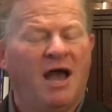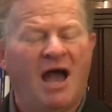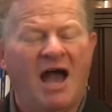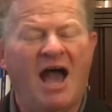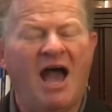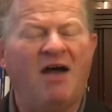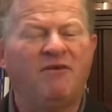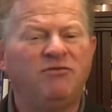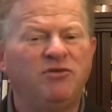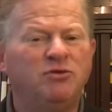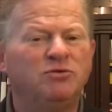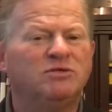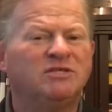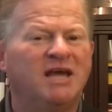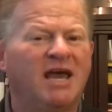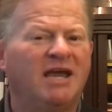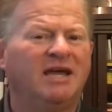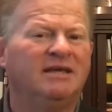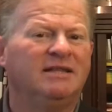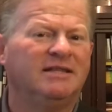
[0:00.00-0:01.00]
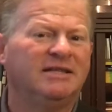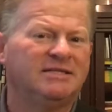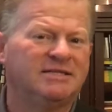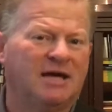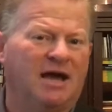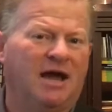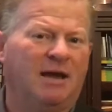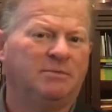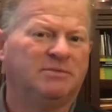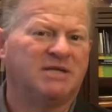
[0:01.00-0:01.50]
Have you taken the
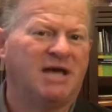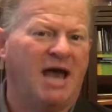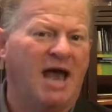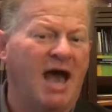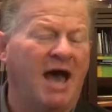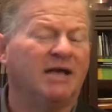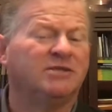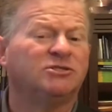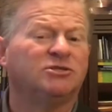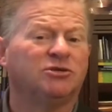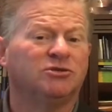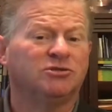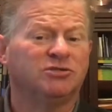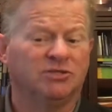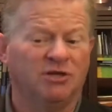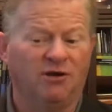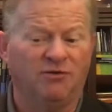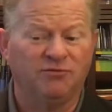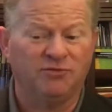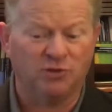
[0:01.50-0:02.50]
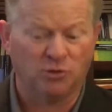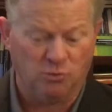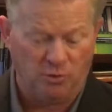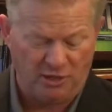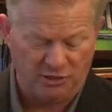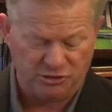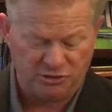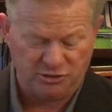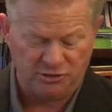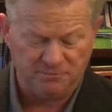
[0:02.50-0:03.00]
time to ask yourself the
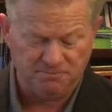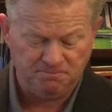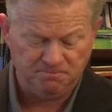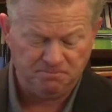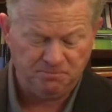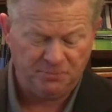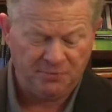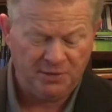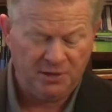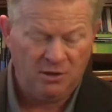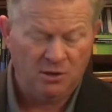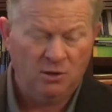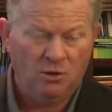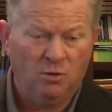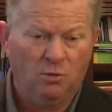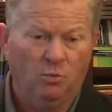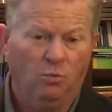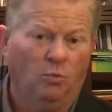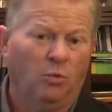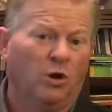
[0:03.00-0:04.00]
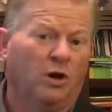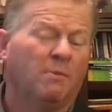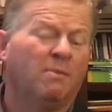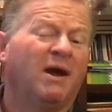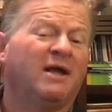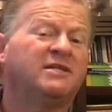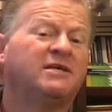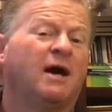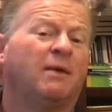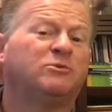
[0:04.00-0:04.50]
question, what are
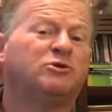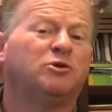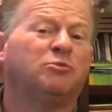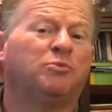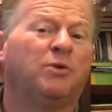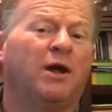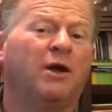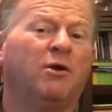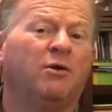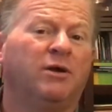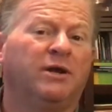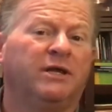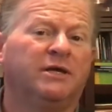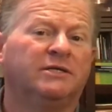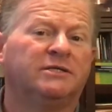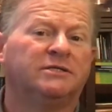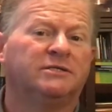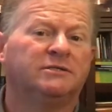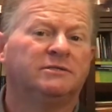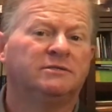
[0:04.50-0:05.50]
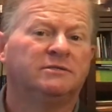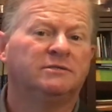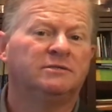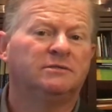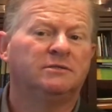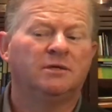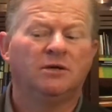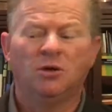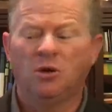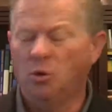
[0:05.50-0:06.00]
my top two priorities?
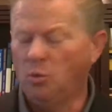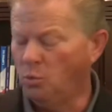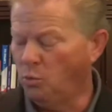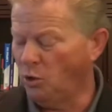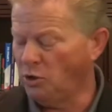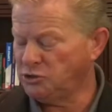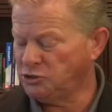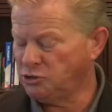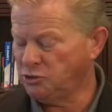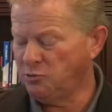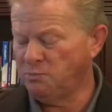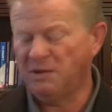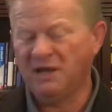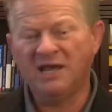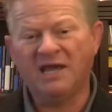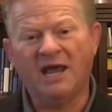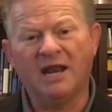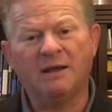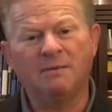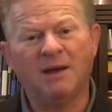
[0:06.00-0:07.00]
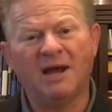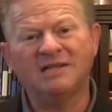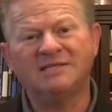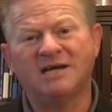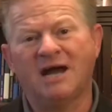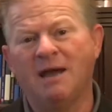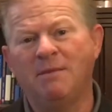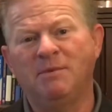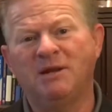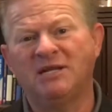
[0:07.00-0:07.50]
What should be getting my
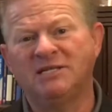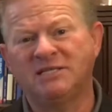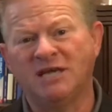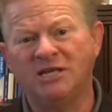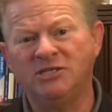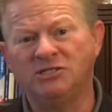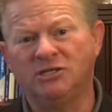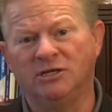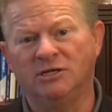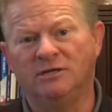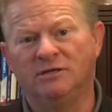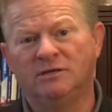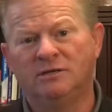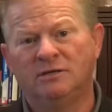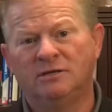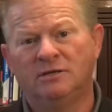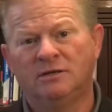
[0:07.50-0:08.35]
time and attention?